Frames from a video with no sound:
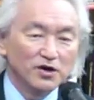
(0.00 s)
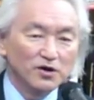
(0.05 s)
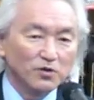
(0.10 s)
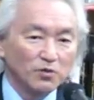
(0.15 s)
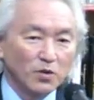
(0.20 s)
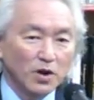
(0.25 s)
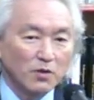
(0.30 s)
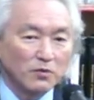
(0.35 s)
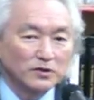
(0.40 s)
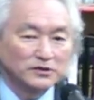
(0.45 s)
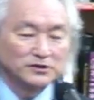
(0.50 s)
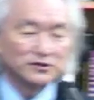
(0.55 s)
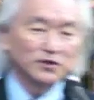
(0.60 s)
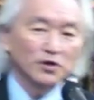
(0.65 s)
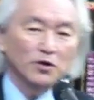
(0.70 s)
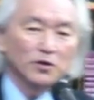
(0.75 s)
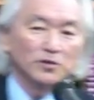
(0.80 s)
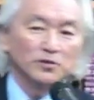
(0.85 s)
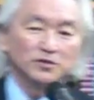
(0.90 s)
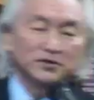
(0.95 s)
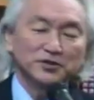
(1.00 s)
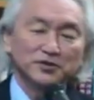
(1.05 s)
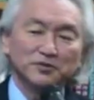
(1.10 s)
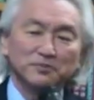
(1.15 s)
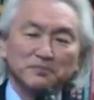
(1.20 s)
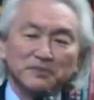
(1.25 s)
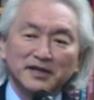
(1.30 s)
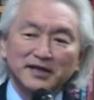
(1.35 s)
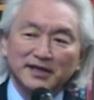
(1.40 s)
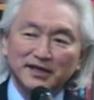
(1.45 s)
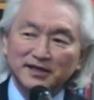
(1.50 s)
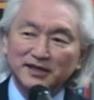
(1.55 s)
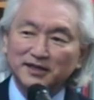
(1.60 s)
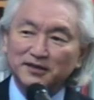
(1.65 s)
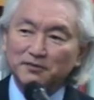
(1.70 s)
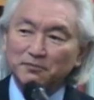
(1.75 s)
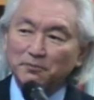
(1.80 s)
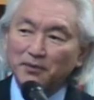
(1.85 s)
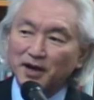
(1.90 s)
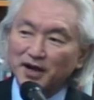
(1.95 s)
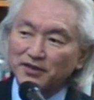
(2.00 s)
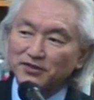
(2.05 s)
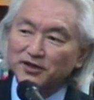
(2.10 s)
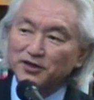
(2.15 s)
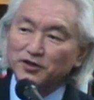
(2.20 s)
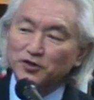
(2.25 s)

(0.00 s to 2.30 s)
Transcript: what was told to me by the